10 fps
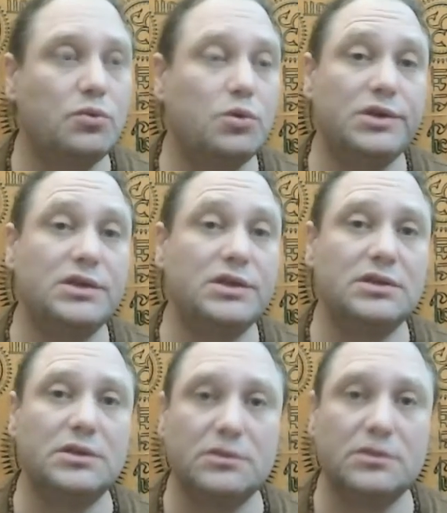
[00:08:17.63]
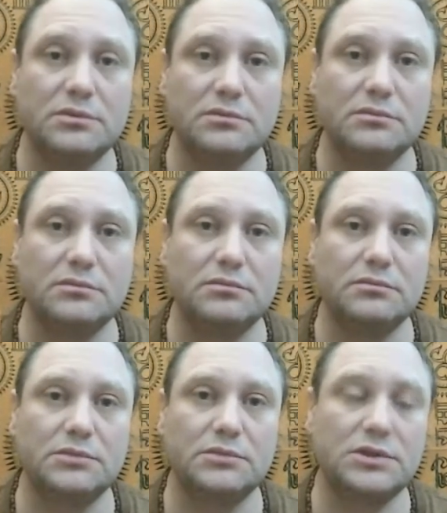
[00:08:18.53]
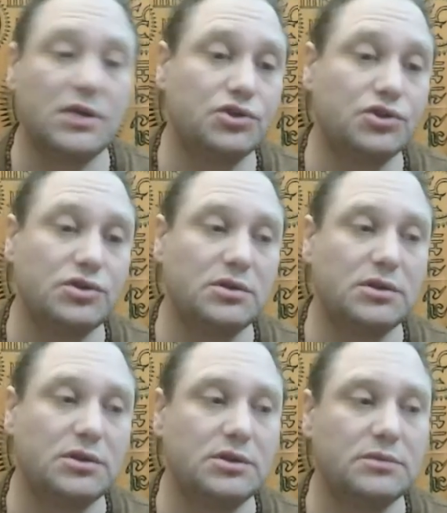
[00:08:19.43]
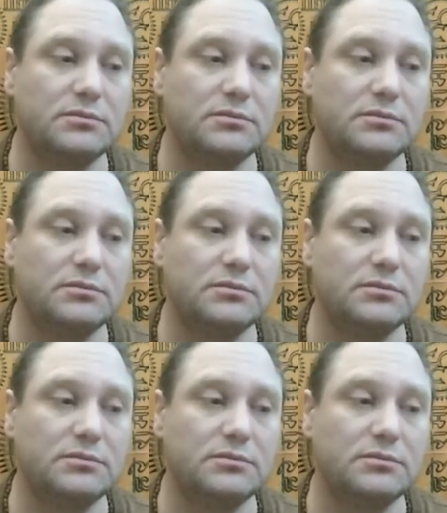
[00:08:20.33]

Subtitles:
what is it, but actually